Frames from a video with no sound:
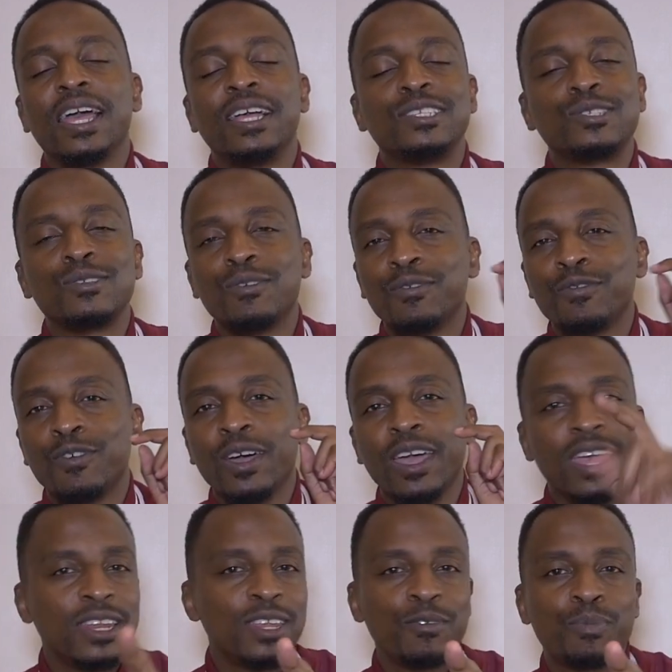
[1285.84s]
And so, for
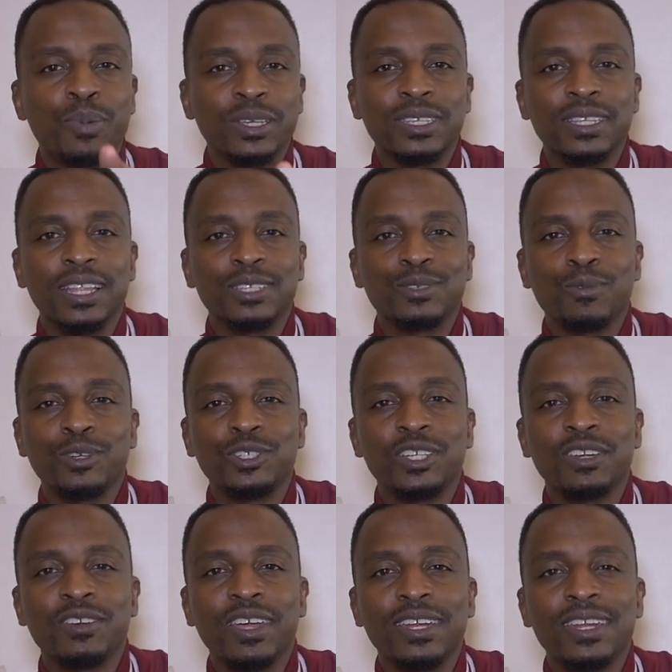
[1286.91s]
any person that's
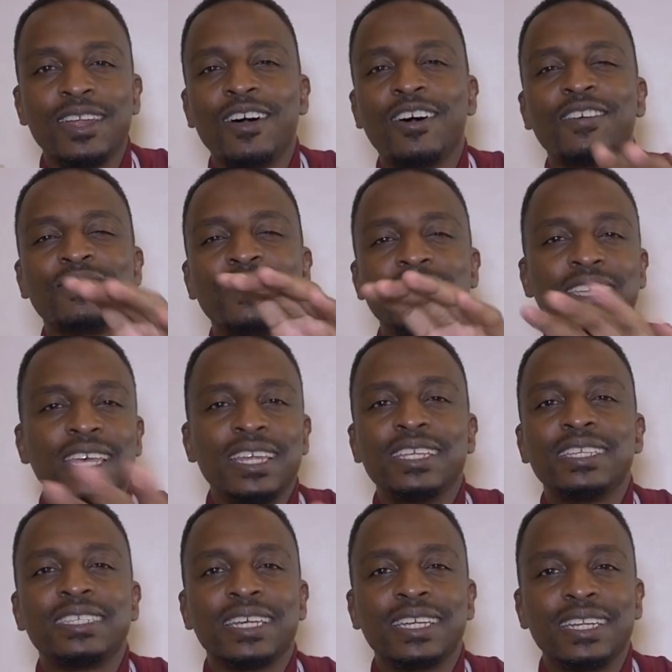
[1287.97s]
watching right now, if there's any
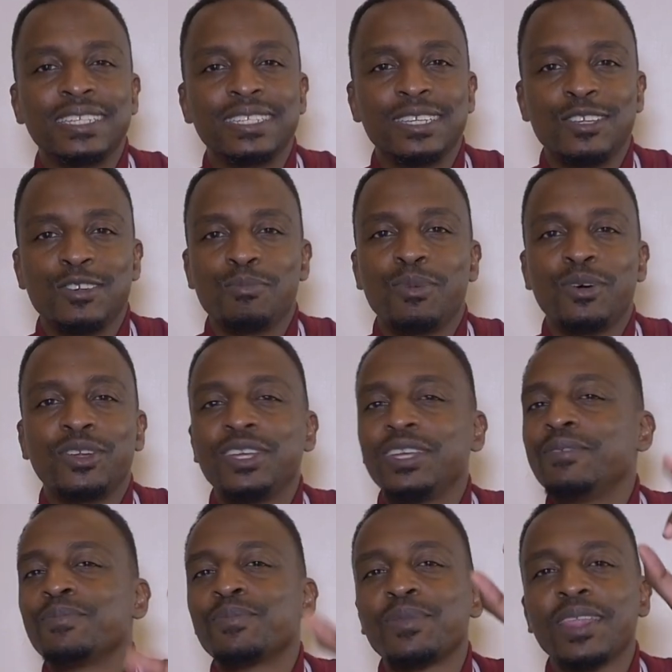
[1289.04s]
sickness in your
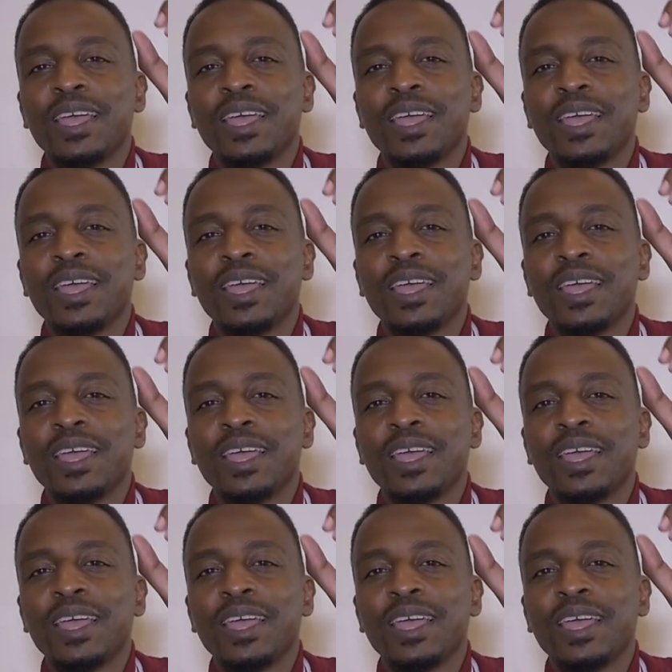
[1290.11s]
body,